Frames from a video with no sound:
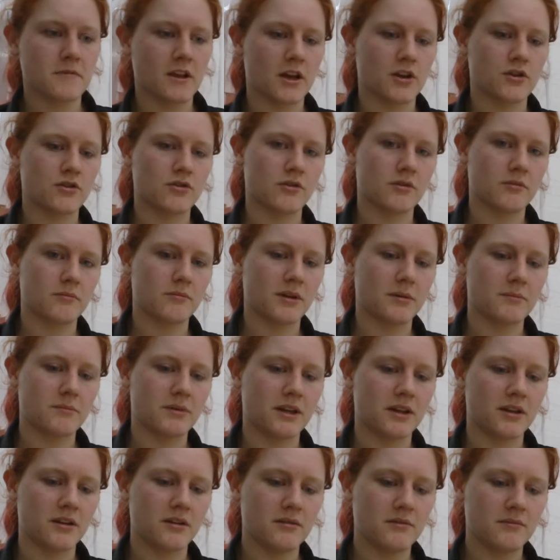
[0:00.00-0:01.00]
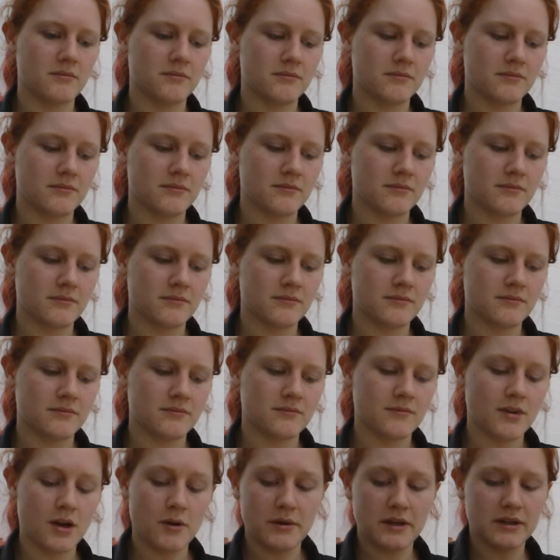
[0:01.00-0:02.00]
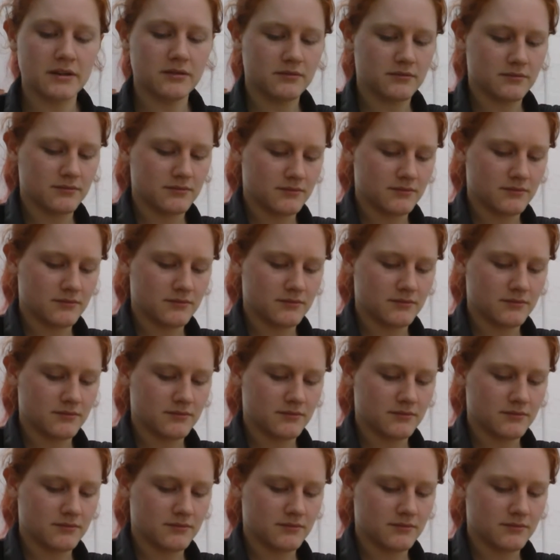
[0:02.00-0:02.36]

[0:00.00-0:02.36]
I dropped my pen. Oh well.